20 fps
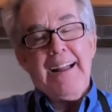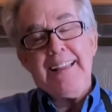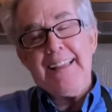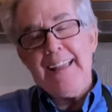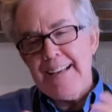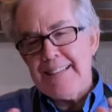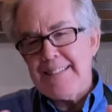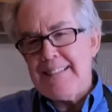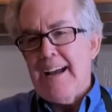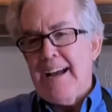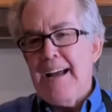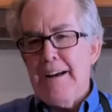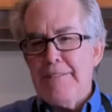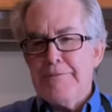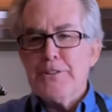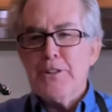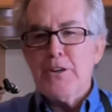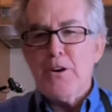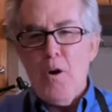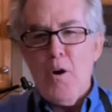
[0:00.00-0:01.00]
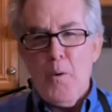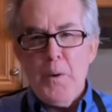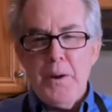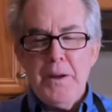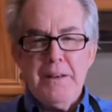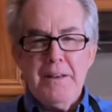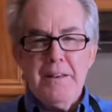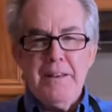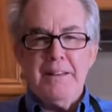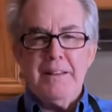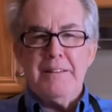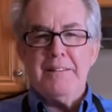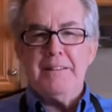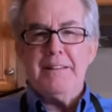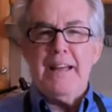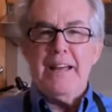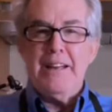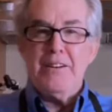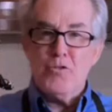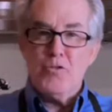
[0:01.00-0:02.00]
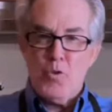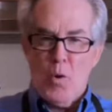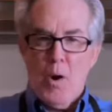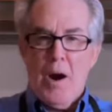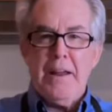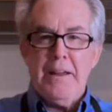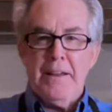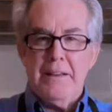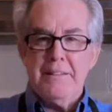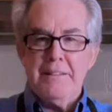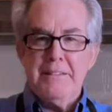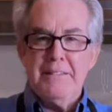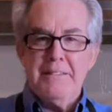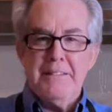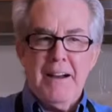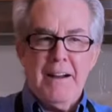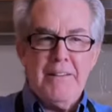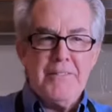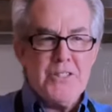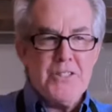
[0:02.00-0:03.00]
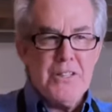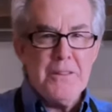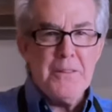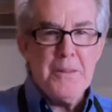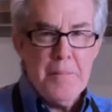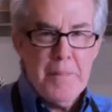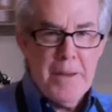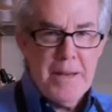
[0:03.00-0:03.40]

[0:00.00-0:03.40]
guess I have to go in and try it. I've seen the menu.